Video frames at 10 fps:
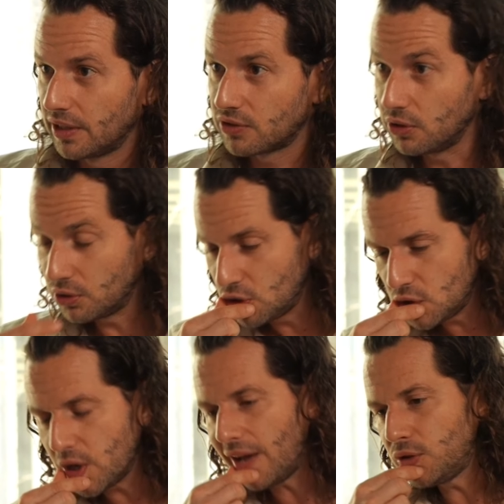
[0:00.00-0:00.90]
So
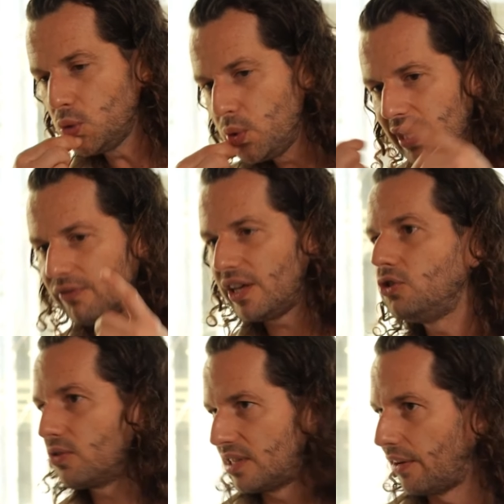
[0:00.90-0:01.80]
you have to
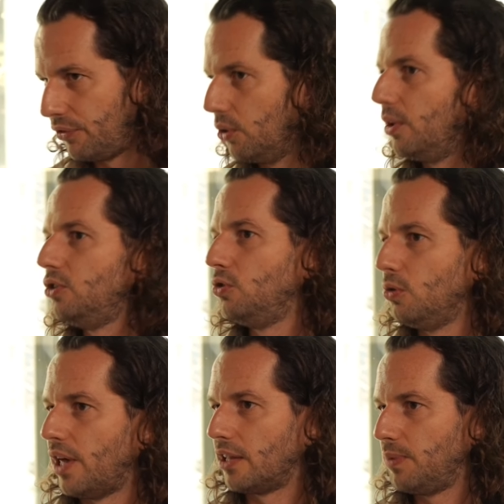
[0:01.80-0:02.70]
reinvent yourself though when you
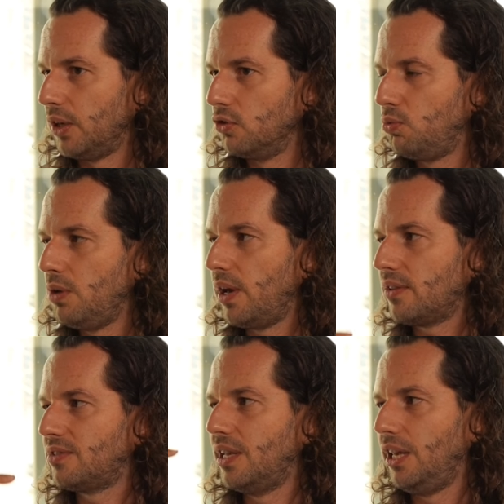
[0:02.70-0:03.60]
do that, because we were
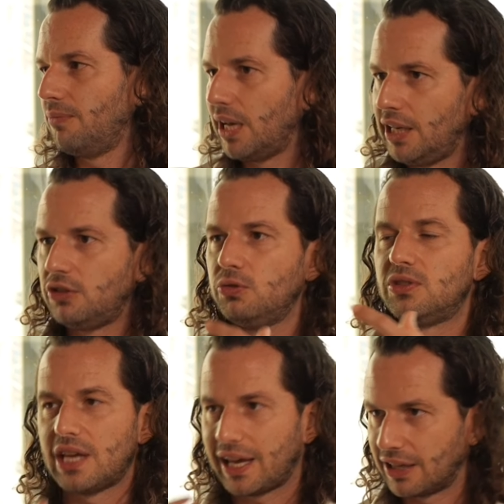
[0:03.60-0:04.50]
selling mainly to
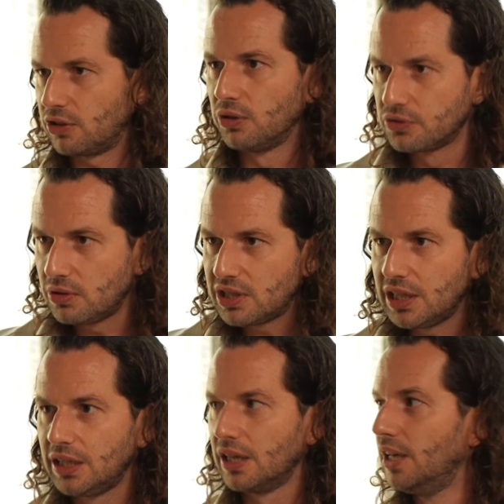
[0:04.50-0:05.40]
tech and
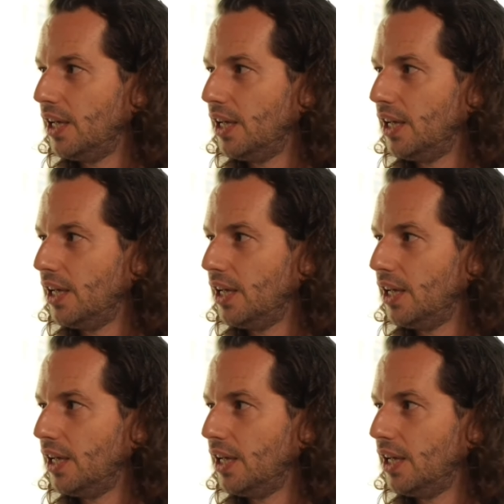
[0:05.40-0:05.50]
consulting,